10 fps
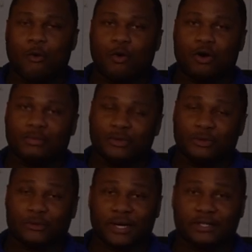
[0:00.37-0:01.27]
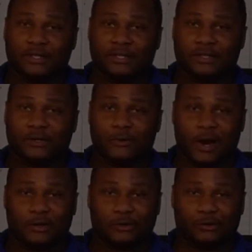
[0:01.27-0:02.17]
Welcome to Directions to the
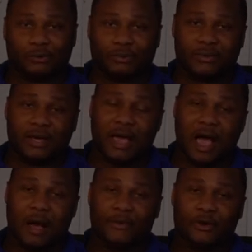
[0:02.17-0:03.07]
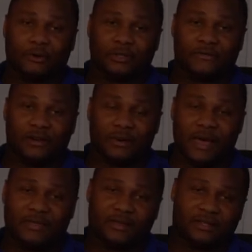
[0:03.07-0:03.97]
Writer's Room. I'm your host, Devon
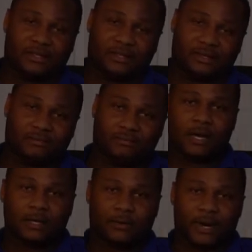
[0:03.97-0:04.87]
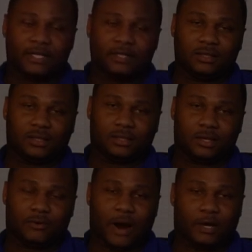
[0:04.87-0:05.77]
Mathis. Directions
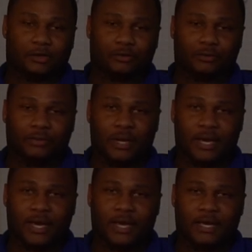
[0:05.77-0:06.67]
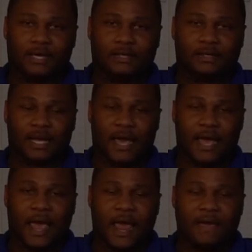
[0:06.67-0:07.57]
to the Writer's Room is
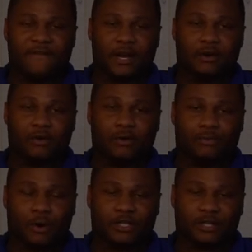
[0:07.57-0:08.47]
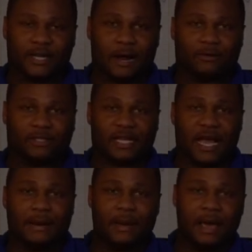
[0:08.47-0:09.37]
a video project that I was
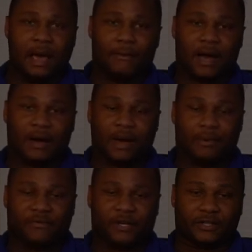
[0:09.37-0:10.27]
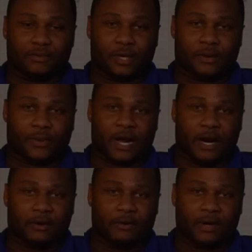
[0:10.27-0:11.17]
assigned by my professor, Brenda
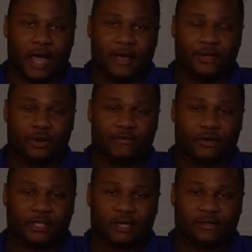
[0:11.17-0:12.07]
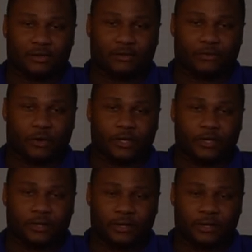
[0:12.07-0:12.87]
Panato at the University of Central Florida.